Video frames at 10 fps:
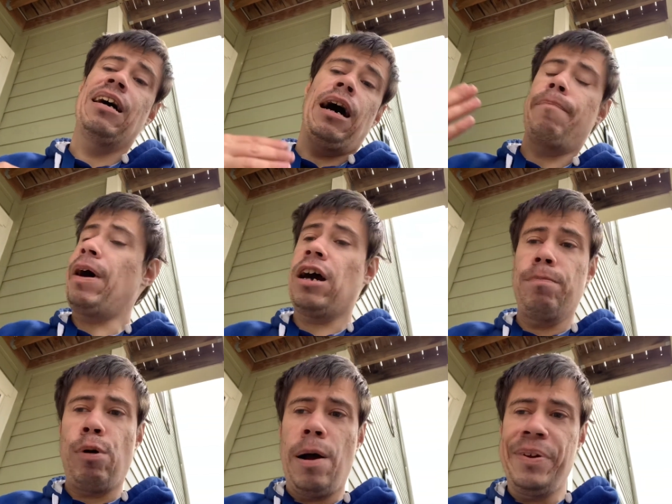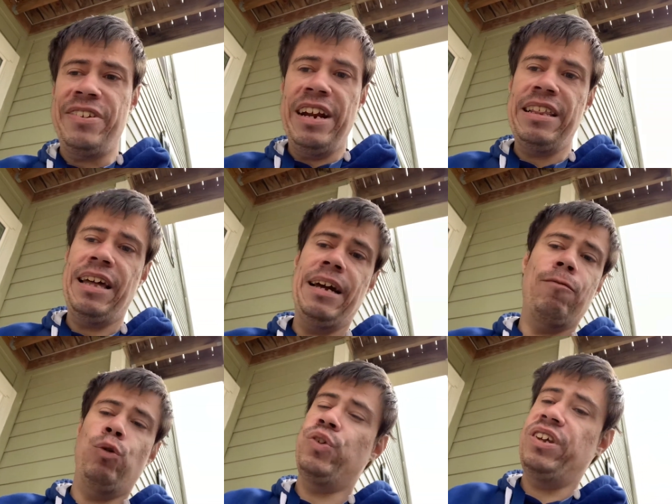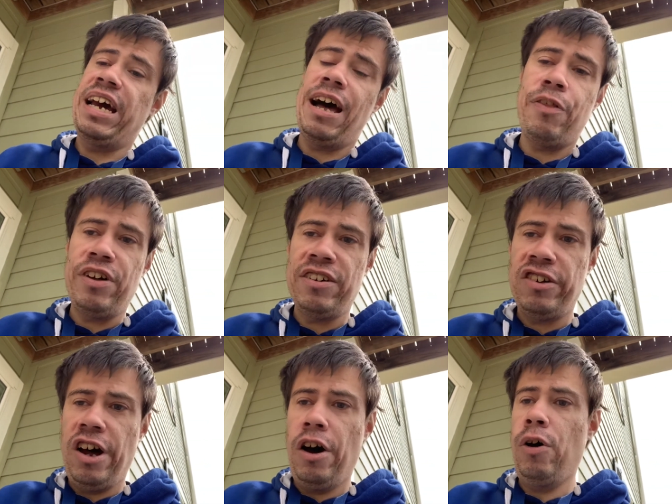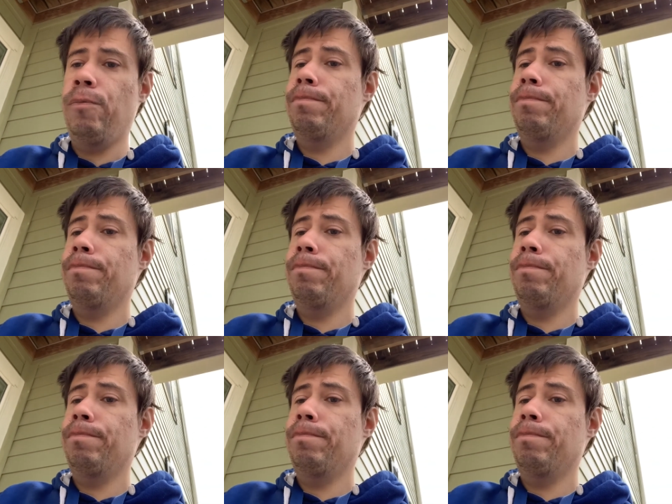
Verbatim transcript: I'm not going to promise anything. We'll see how things go.